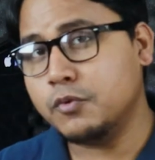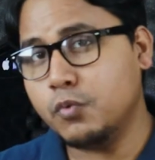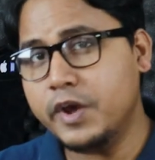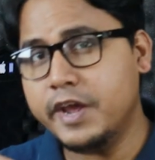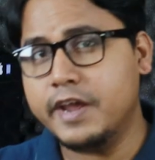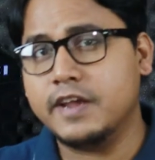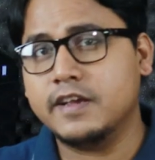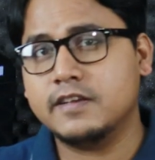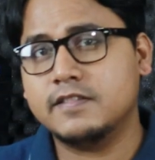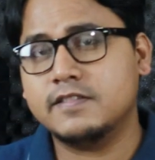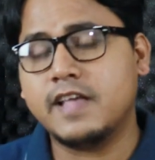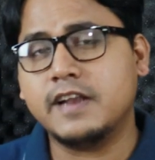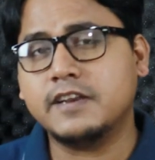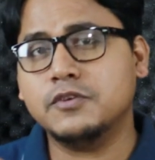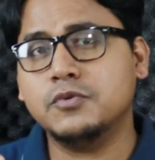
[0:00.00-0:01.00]
a way
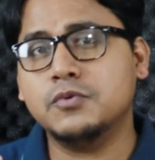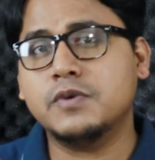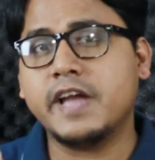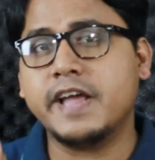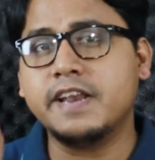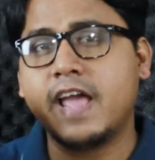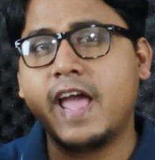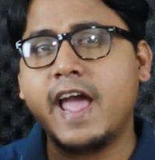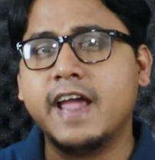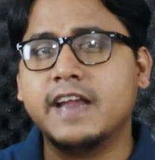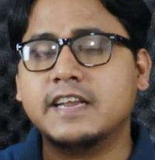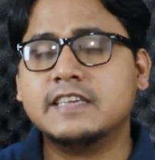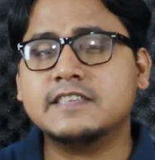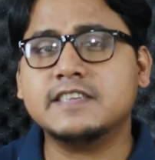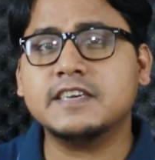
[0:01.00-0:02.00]
that you can
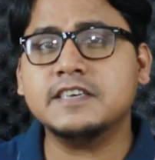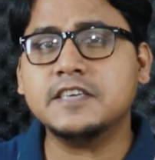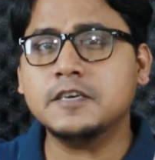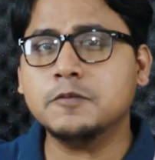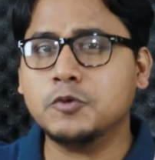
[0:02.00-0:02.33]
add a secondary